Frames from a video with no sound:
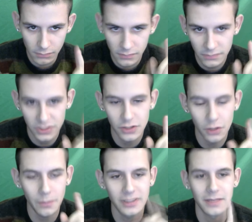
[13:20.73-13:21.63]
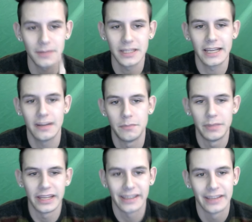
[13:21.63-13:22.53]
she told me something kind of
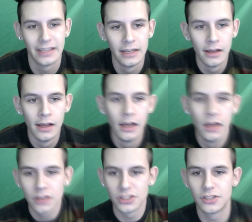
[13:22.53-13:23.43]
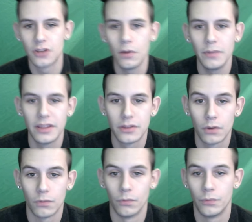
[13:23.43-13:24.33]
big. She told me
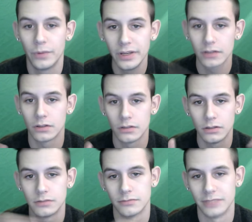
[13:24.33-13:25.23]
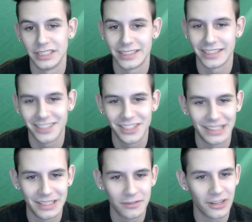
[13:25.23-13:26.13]
the real reason she
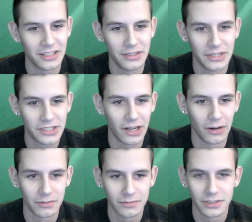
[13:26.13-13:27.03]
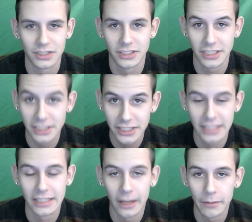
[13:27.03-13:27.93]
didn't want to do the show. She
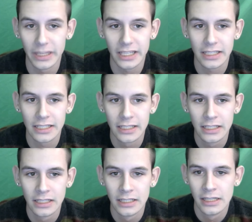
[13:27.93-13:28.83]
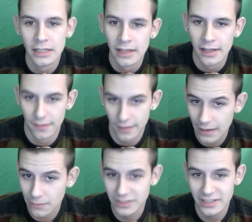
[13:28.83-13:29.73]
cheated on me.
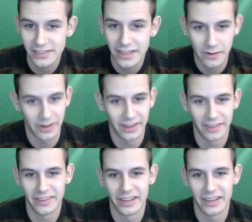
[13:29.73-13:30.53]
That was the secret that